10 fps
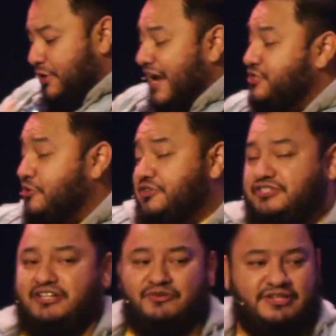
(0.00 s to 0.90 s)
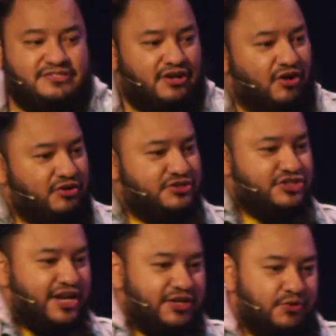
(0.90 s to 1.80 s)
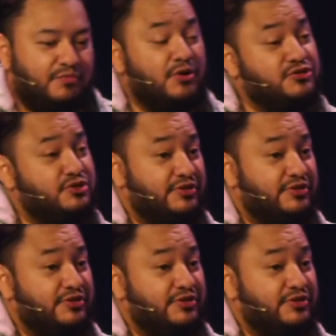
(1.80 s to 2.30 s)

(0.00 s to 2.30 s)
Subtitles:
guys are on a series on check your emotional